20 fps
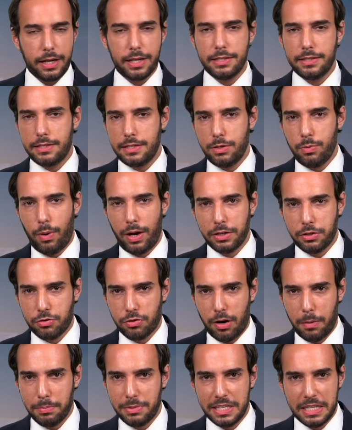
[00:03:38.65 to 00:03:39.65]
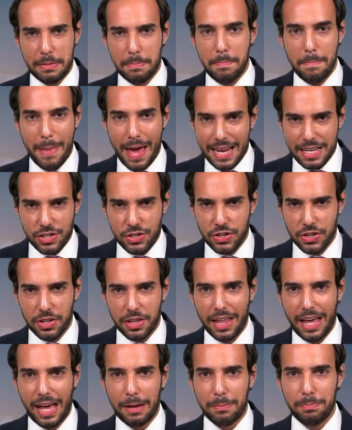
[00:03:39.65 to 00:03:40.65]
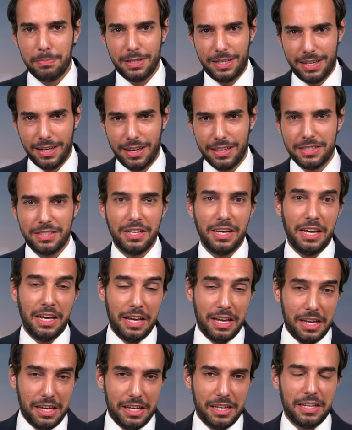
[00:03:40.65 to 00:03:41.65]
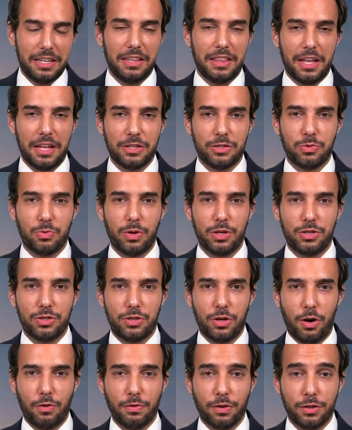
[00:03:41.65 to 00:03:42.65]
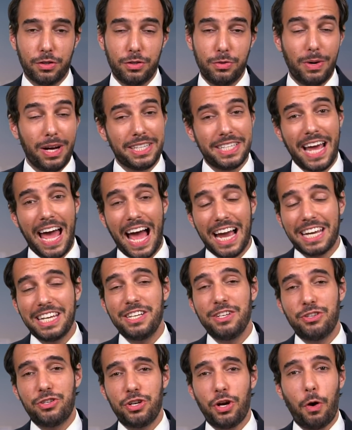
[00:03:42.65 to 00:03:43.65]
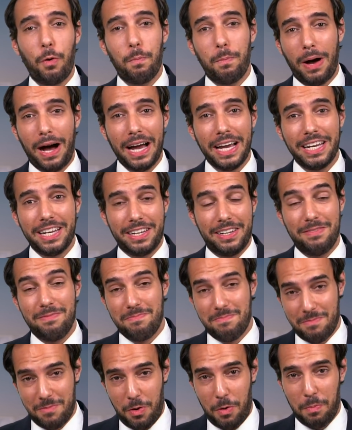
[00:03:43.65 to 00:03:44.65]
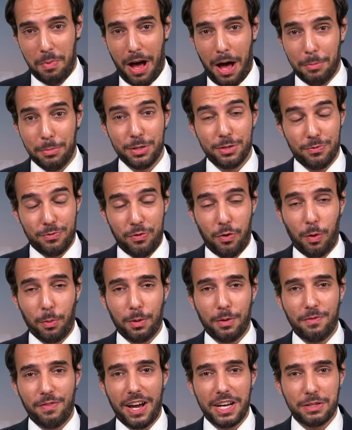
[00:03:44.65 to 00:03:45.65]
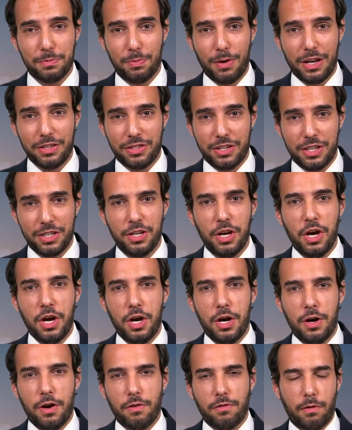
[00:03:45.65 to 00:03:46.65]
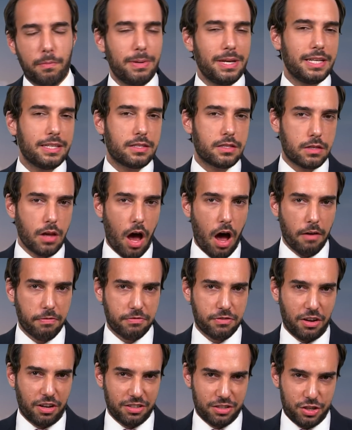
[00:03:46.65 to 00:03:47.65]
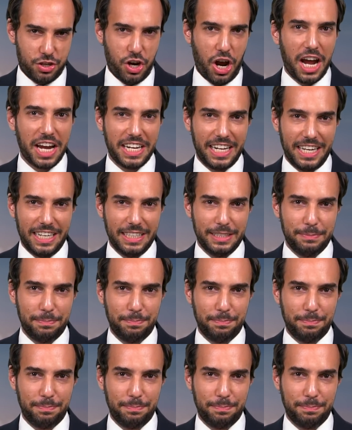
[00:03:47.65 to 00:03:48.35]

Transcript: I can see why Trump didn't mention that, because he then switched over to attacking Joe Biden, Obama's former vice president, for being soft on China.